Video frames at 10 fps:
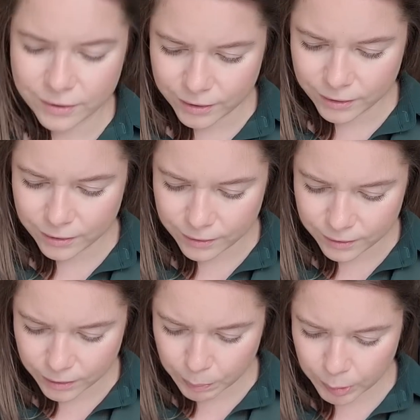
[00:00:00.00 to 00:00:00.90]
in
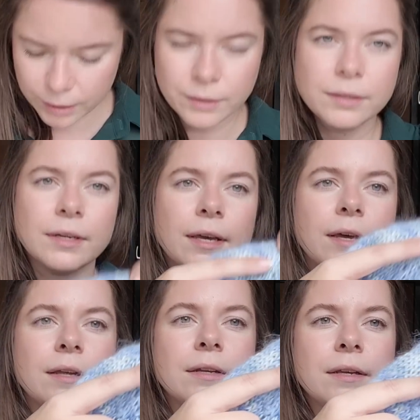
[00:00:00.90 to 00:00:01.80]
the pattern,
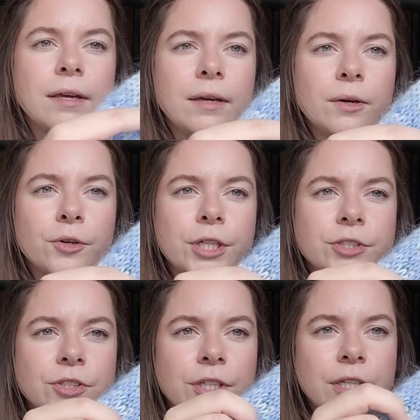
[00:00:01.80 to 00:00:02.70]
and the
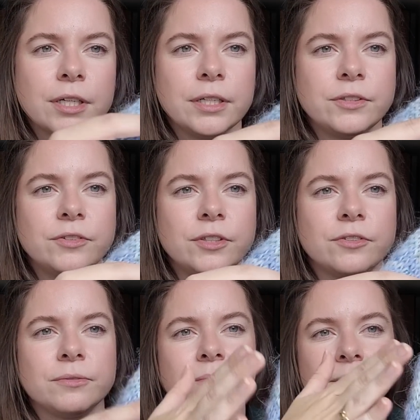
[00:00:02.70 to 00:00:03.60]
increases here, it
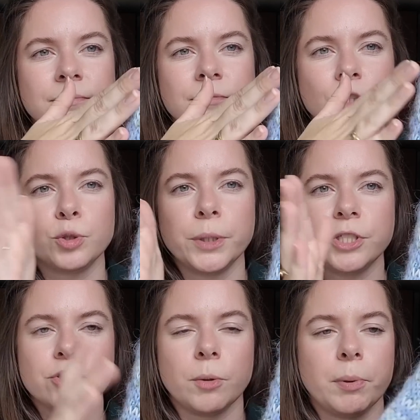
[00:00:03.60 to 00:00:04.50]

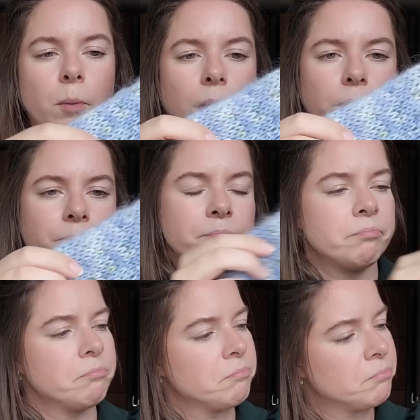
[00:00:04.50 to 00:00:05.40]
switches up a row,
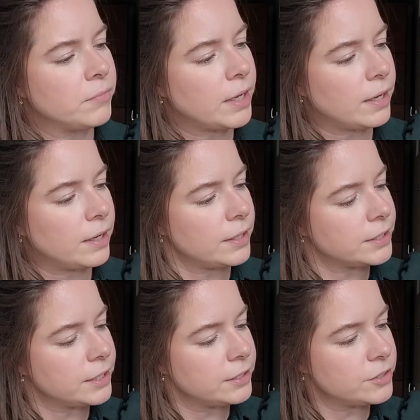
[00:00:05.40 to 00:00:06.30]
and I
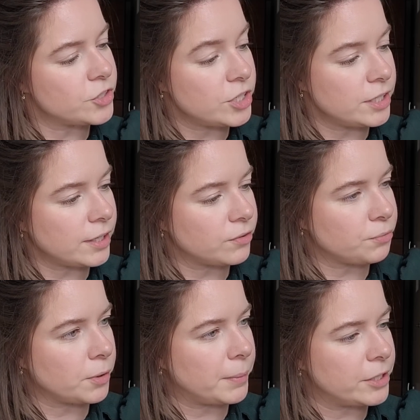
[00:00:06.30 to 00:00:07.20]
didn't see that
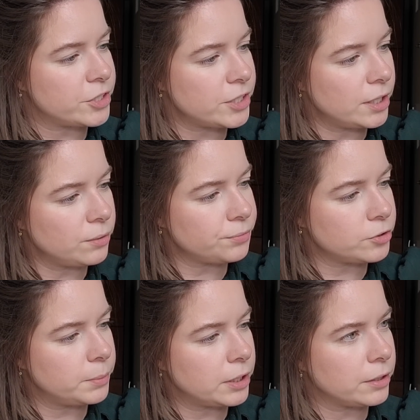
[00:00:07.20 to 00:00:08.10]
for myself,
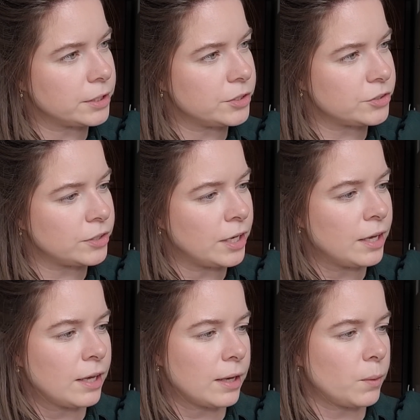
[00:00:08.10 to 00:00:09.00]
to be honest,
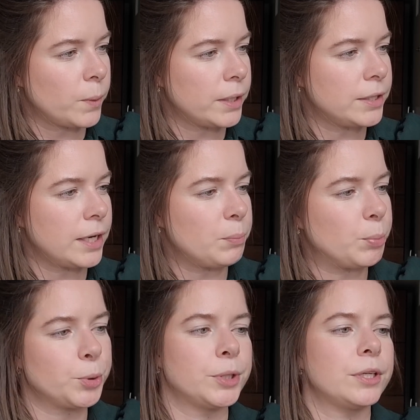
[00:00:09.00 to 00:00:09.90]
and when they
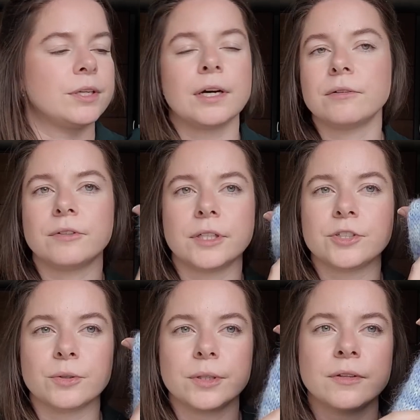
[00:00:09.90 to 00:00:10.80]
pointed out I
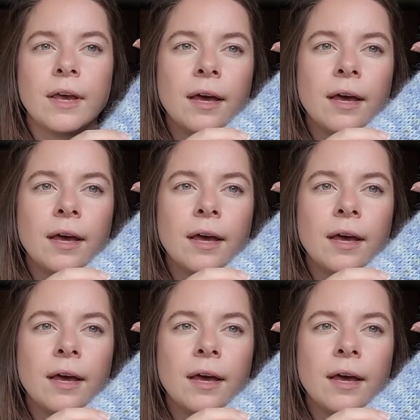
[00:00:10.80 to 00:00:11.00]
saw it.